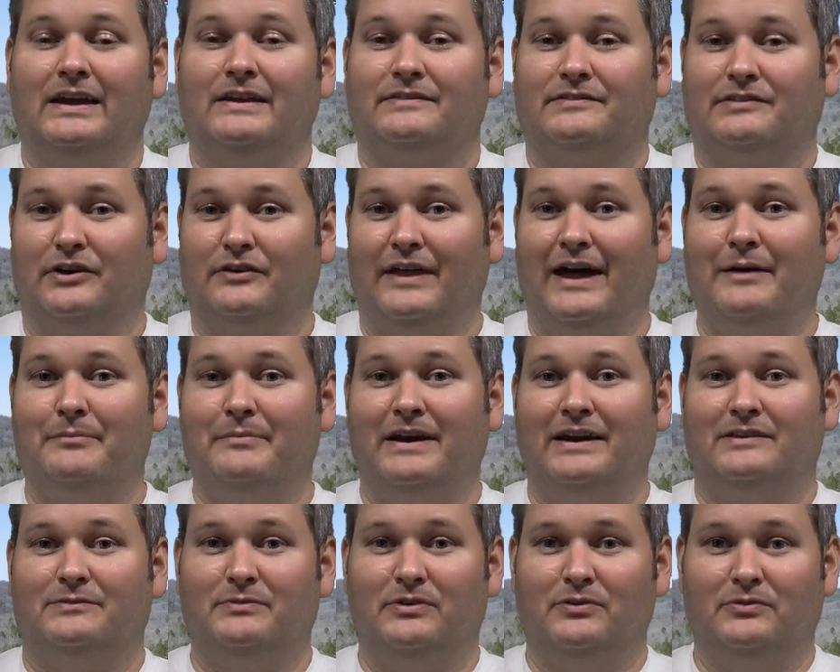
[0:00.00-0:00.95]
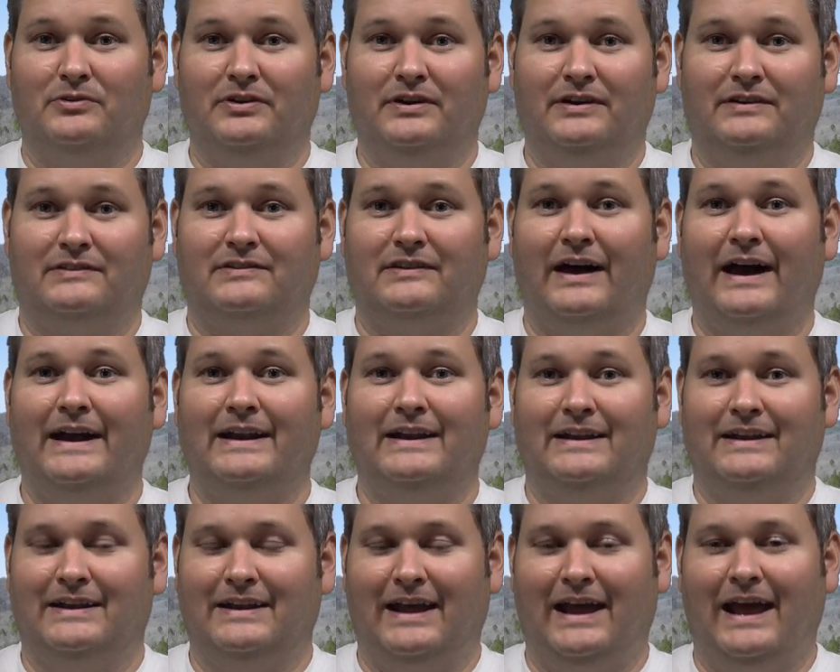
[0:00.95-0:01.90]
So that makes me really
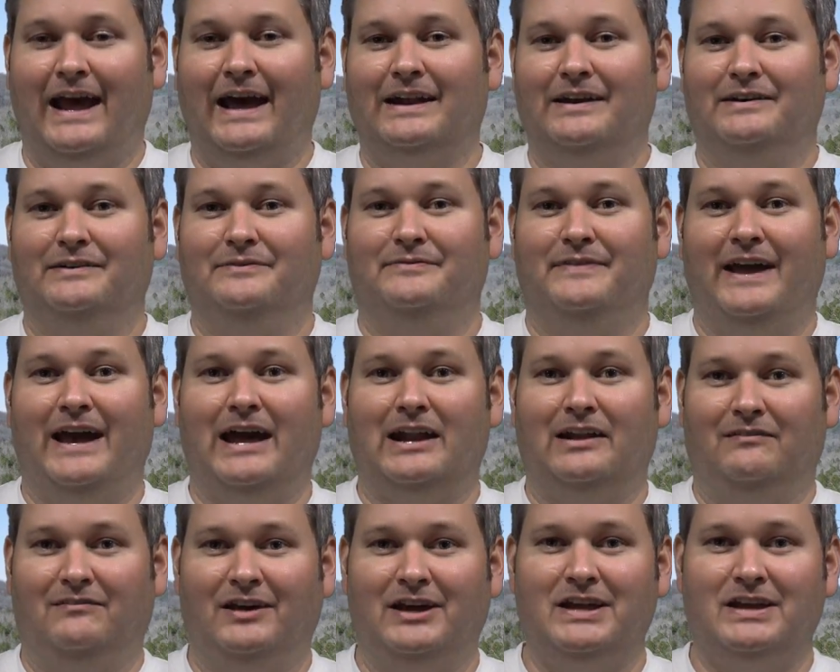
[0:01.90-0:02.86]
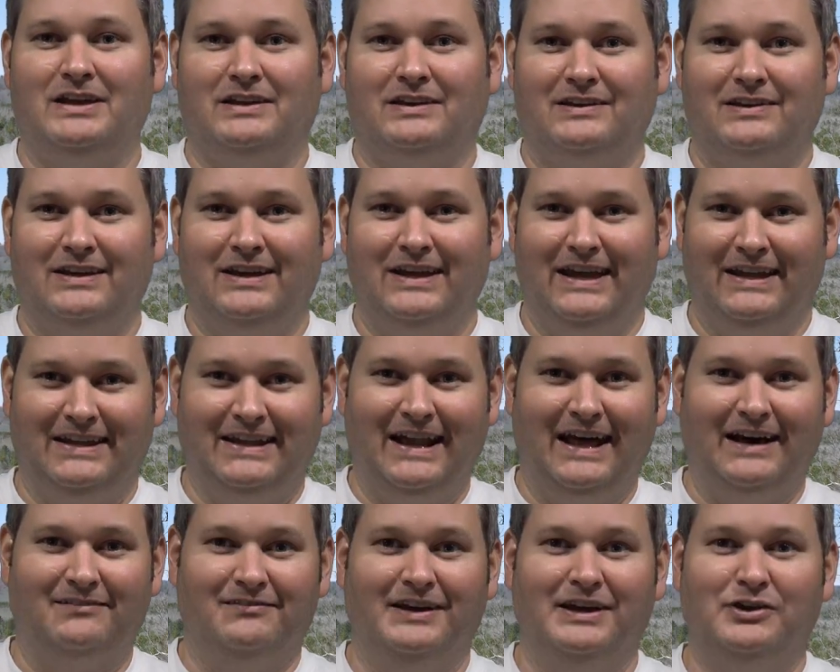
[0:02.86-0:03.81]
excited. And they had a they had a link, and then
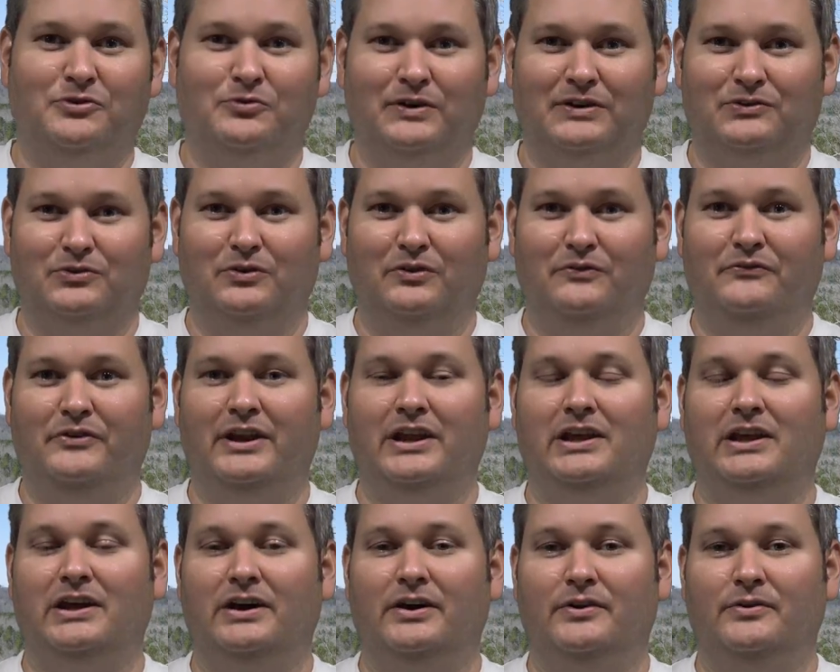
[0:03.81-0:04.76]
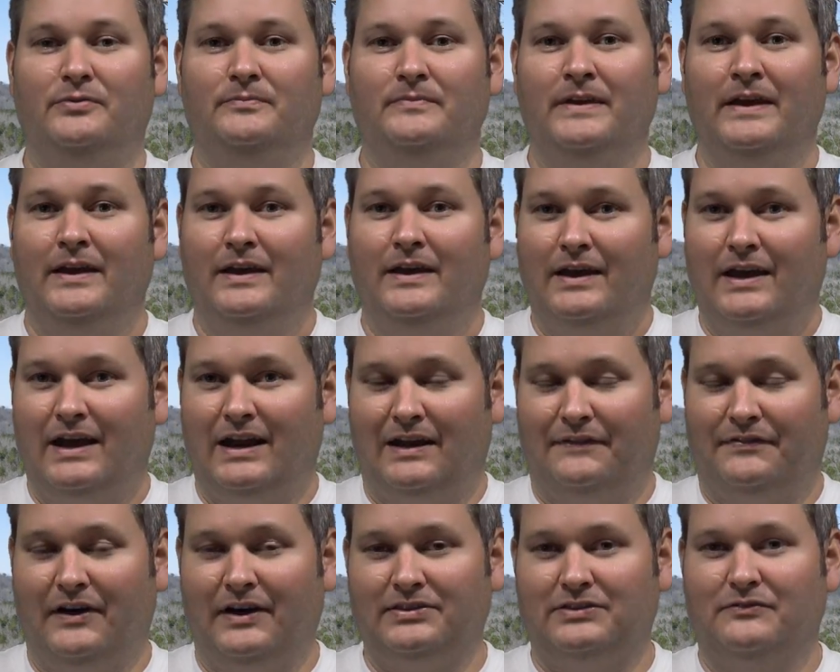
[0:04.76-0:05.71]
that link went to a video, and
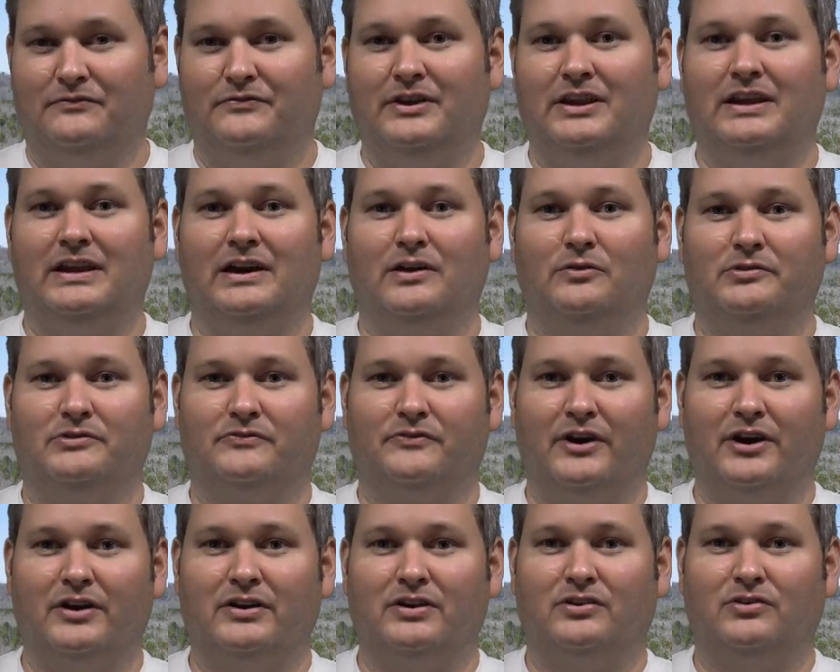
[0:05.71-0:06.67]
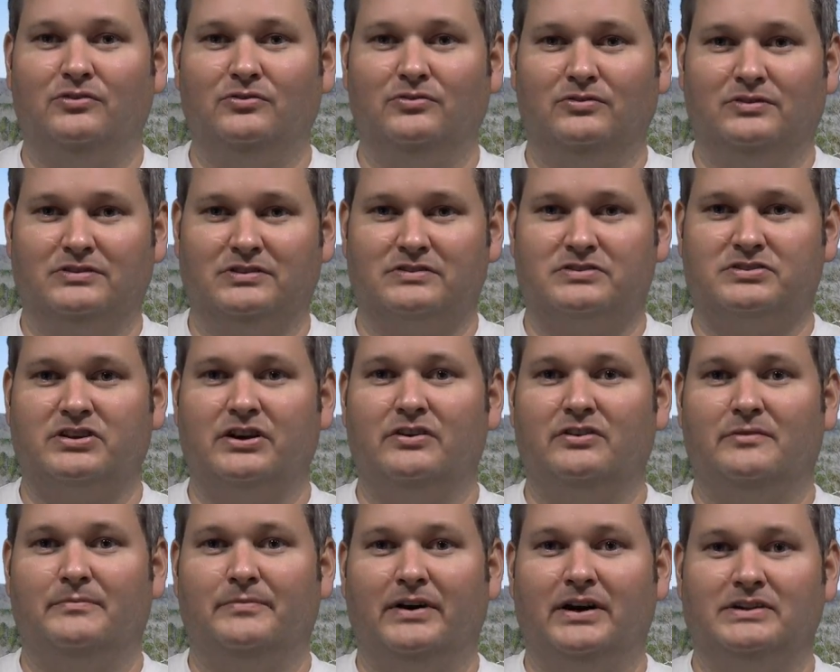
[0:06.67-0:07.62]
I thought the video was very cool. It just
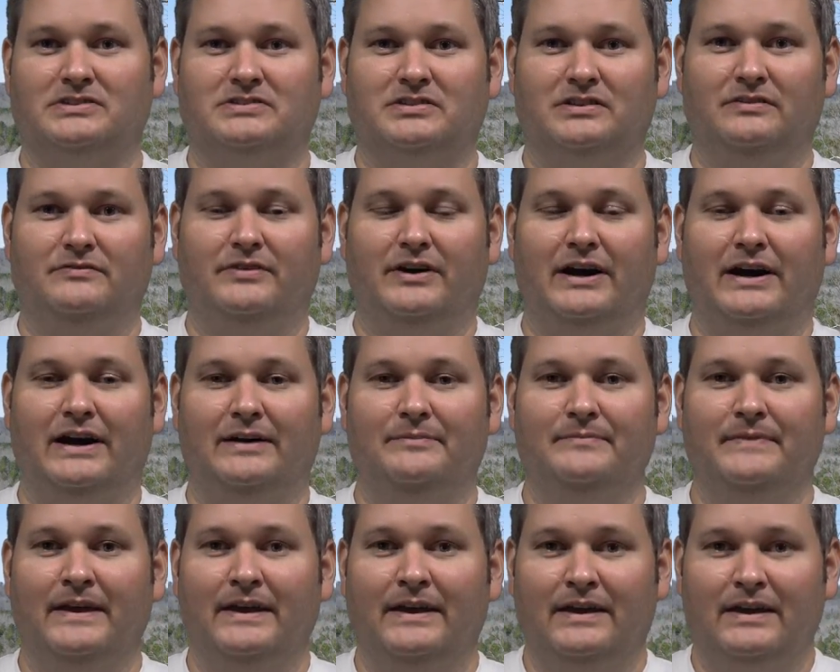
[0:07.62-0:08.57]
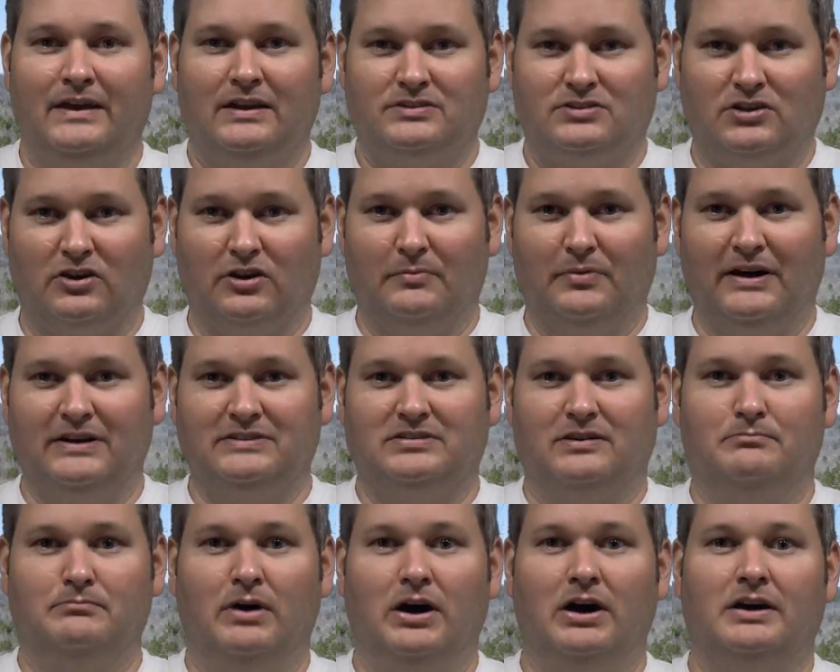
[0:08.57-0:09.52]
showed a bunch of uh, showed a bunch
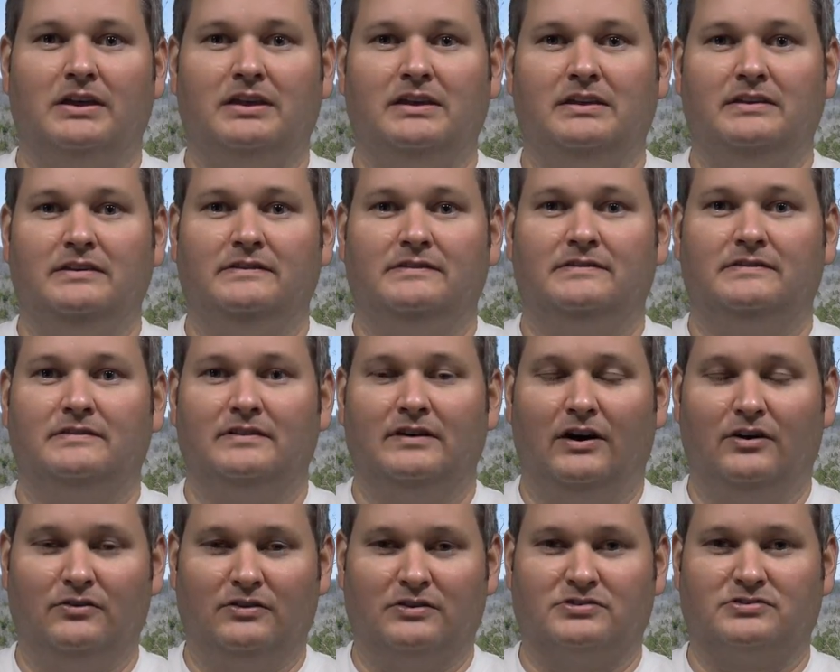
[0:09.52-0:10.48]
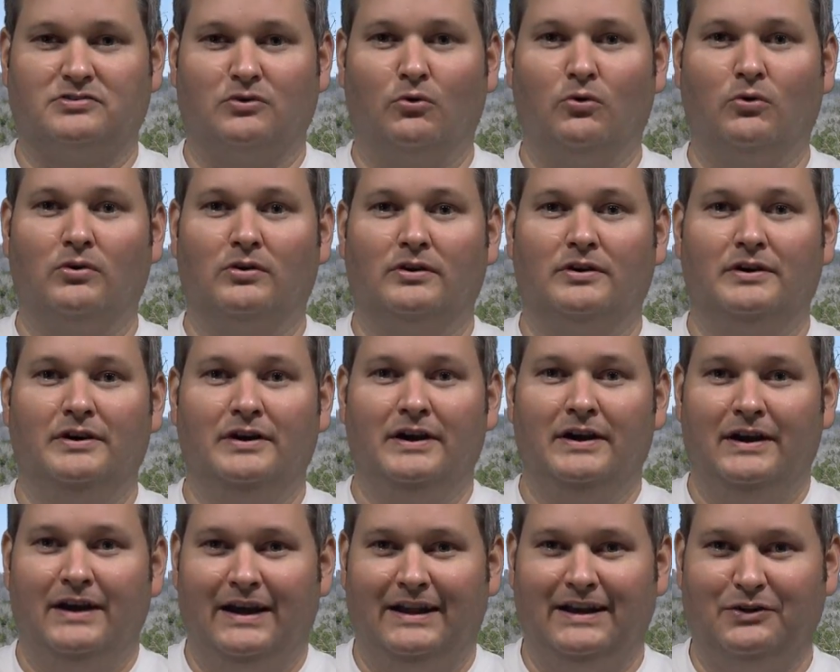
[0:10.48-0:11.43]
of monkeys on a shore,
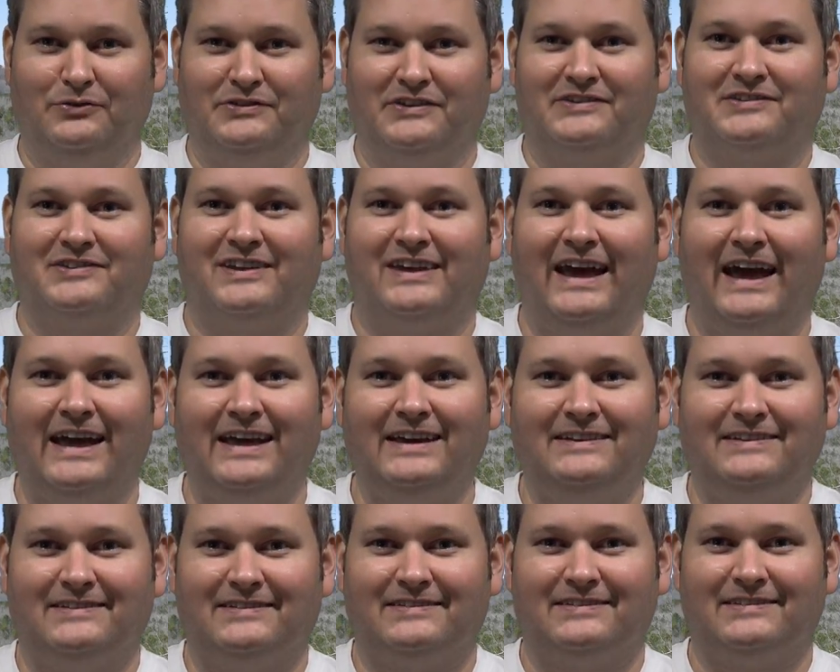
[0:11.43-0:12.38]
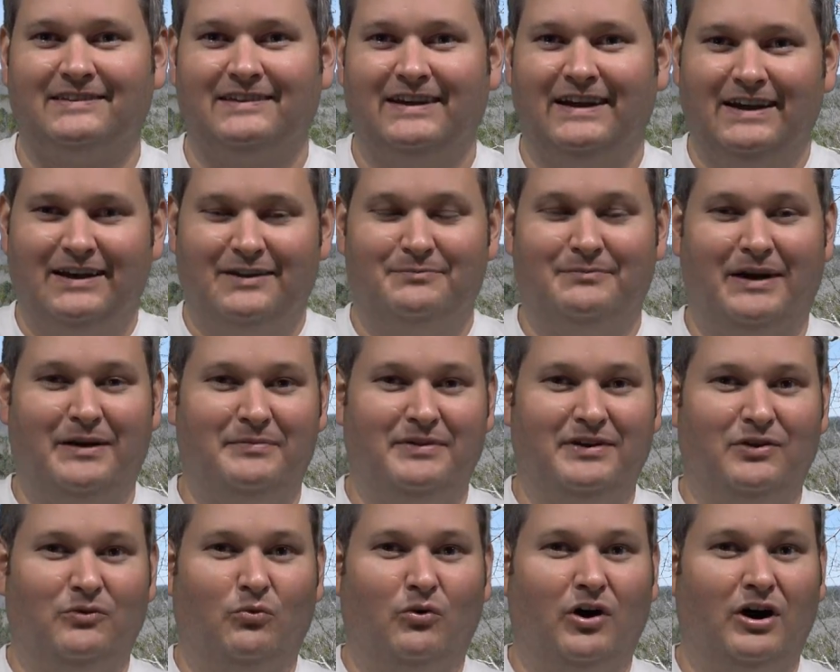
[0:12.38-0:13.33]
and there was this case,
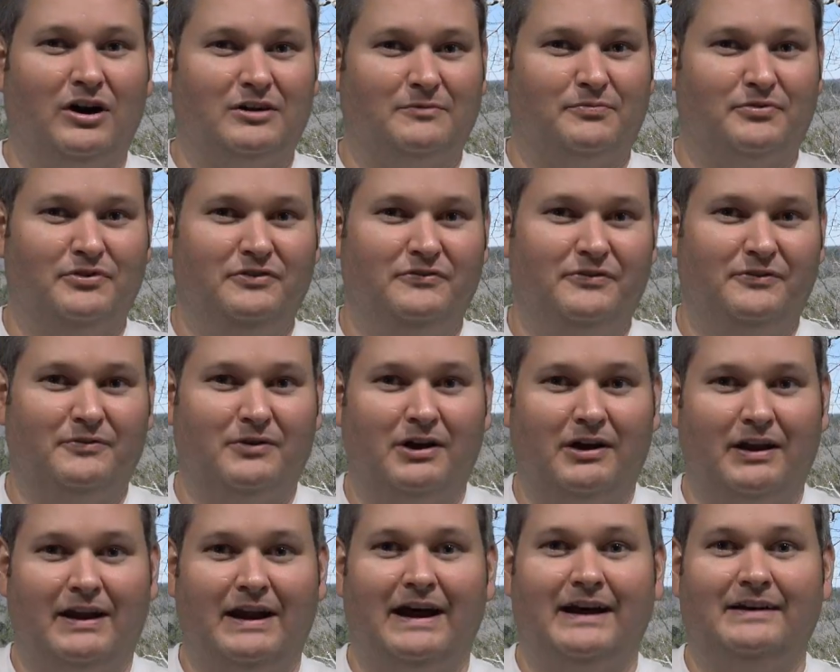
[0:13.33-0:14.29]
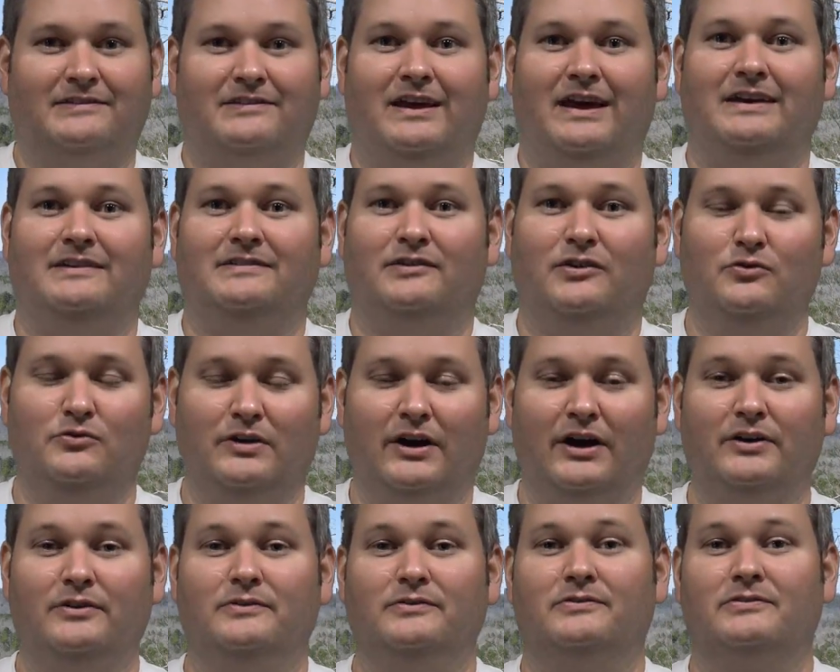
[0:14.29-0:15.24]
maybe a waterproof and ruggedized case, who
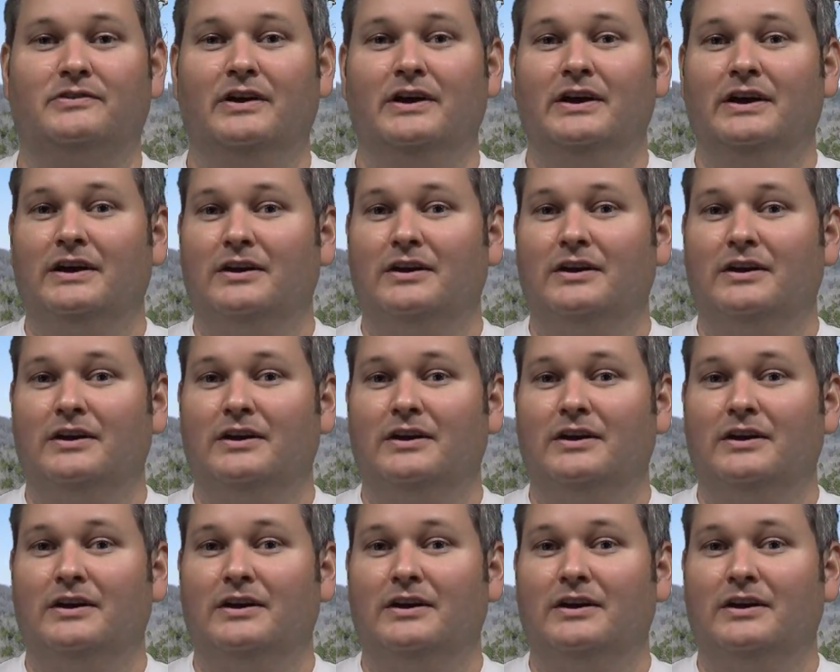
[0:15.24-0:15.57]
knows?